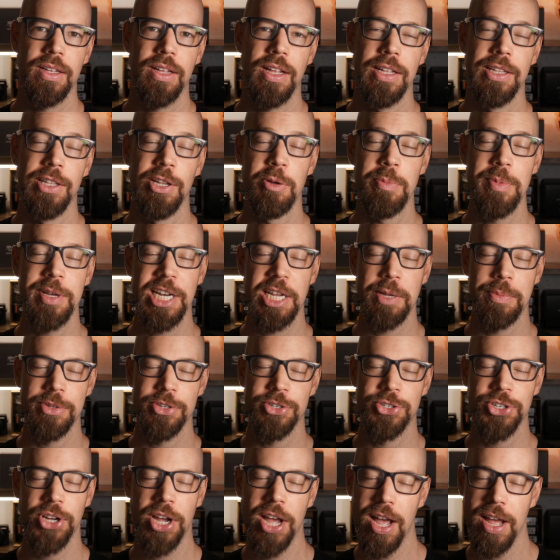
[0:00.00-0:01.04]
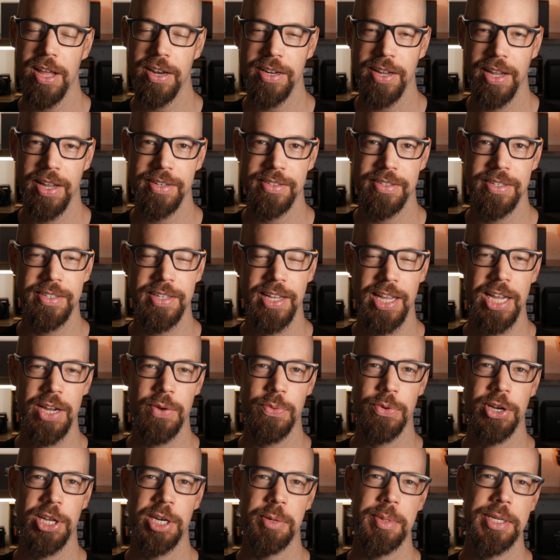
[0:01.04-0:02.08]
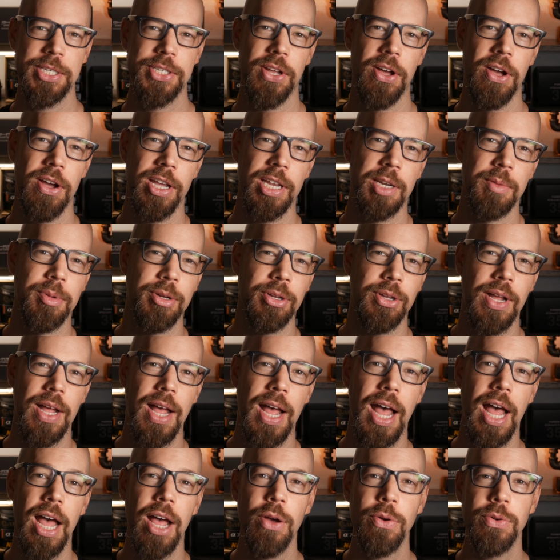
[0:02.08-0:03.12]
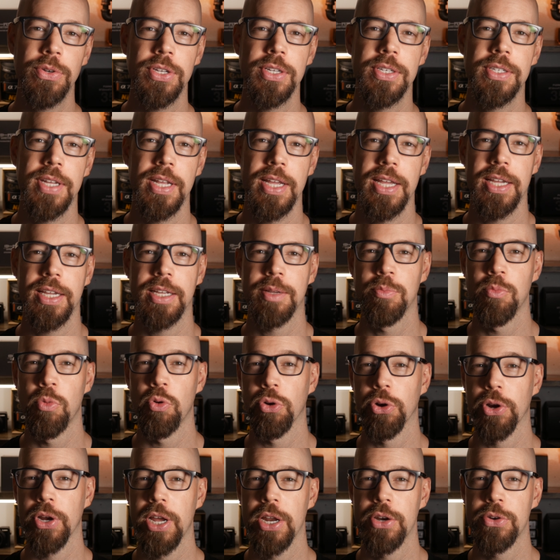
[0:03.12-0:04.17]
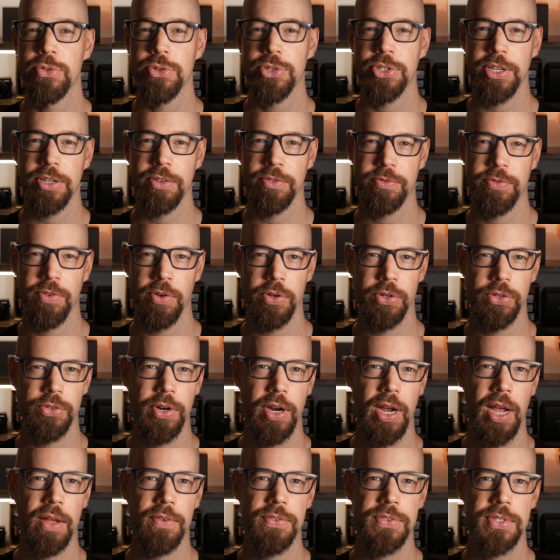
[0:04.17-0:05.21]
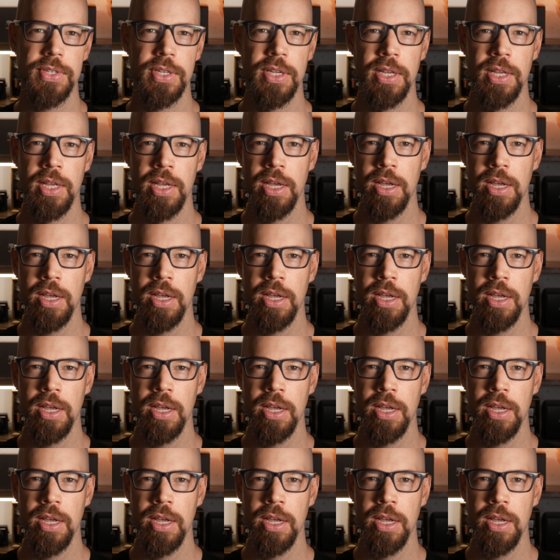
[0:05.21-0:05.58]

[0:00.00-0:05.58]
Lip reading: Hello, my name is John, and today we're going to be talking about how to take more interesting photographs.